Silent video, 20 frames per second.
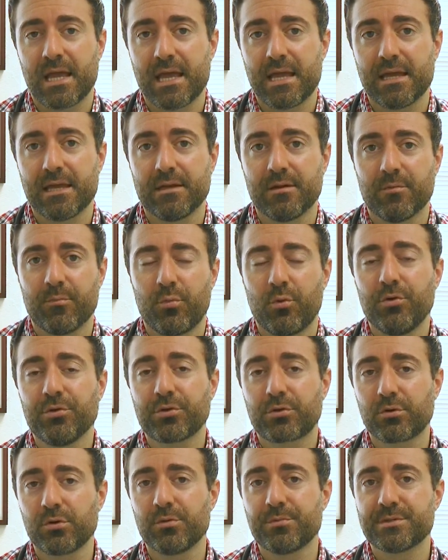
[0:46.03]
and
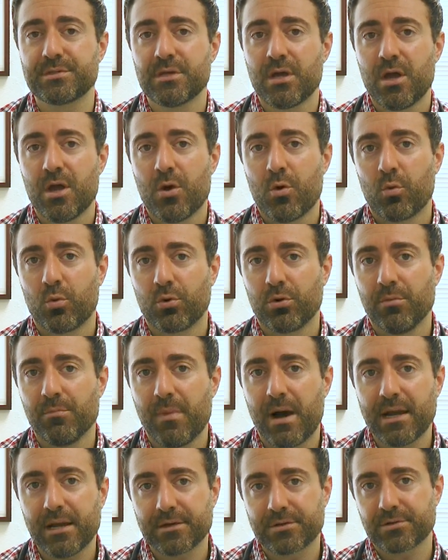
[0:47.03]
both groups were
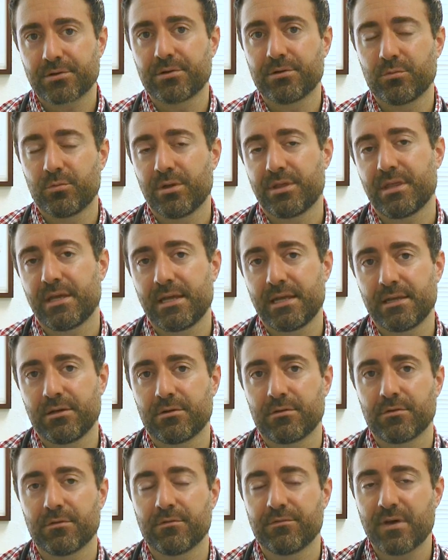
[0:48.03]
monitored with
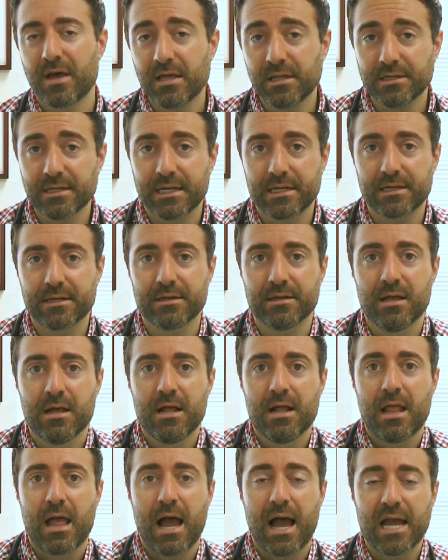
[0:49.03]
a validated
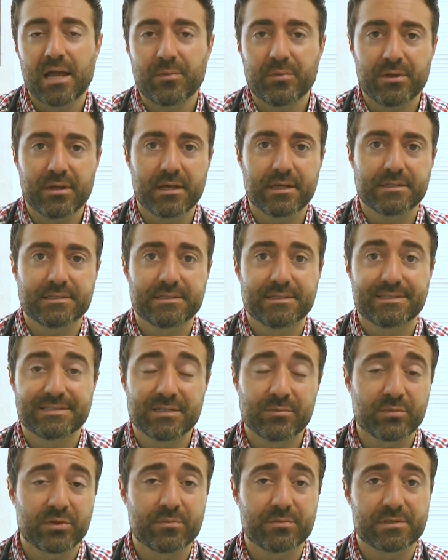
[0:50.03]
IBS
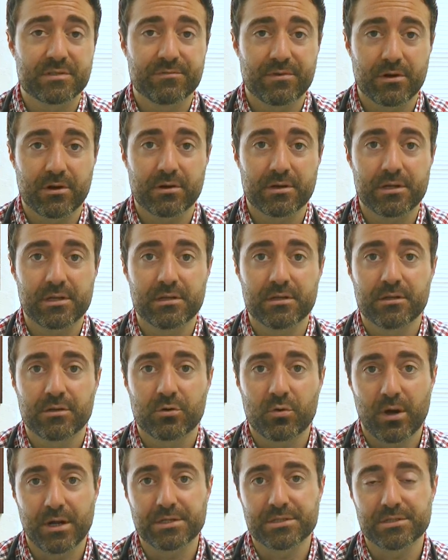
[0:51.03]
symptom severity
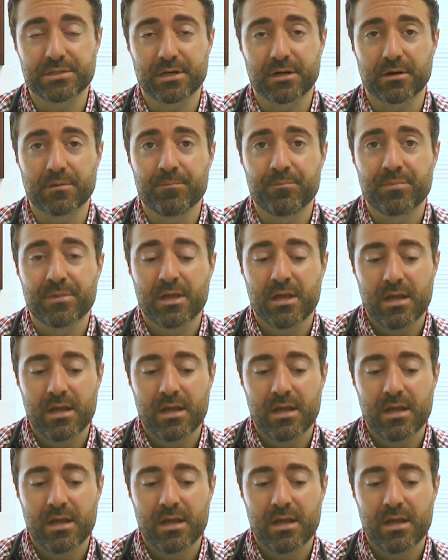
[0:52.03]
questionnaire.